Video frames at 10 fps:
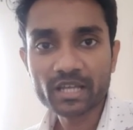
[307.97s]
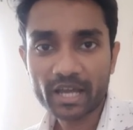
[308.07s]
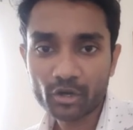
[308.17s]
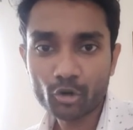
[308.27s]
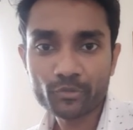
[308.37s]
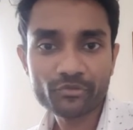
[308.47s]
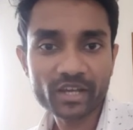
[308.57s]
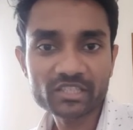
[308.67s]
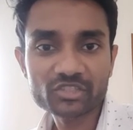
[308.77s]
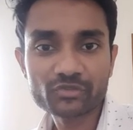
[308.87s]
I hope you
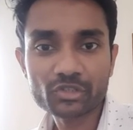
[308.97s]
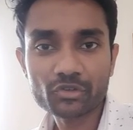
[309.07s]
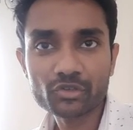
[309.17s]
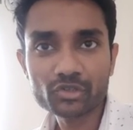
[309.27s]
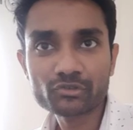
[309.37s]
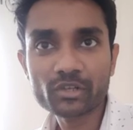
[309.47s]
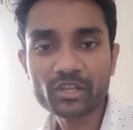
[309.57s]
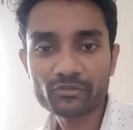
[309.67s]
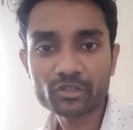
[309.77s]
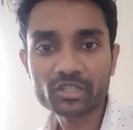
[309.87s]
find this video useful.
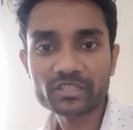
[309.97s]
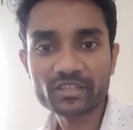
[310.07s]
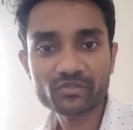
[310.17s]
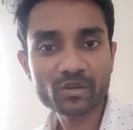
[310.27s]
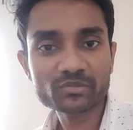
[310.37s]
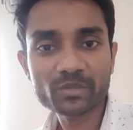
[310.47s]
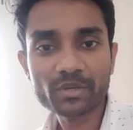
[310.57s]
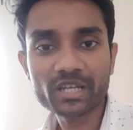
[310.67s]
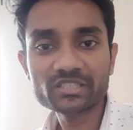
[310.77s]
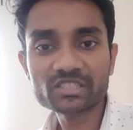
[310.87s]
If you did, give thumbs
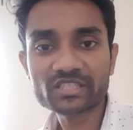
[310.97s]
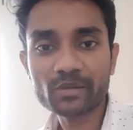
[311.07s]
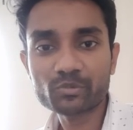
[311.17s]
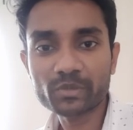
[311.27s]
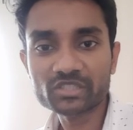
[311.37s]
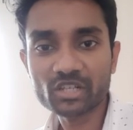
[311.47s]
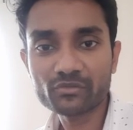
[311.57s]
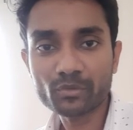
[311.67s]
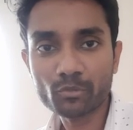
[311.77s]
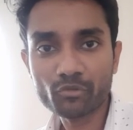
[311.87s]
up and subscribe to my
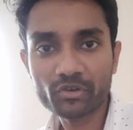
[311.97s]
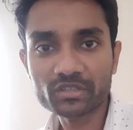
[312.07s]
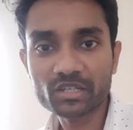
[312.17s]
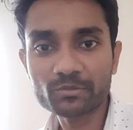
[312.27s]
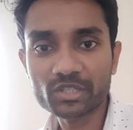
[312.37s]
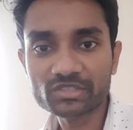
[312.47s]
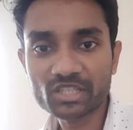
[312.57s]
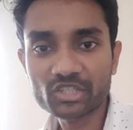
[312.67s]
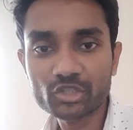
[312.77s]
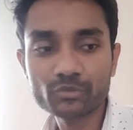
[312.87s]
channel for more further updates.
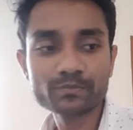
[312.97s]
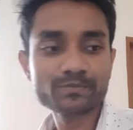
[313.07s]
Thank you.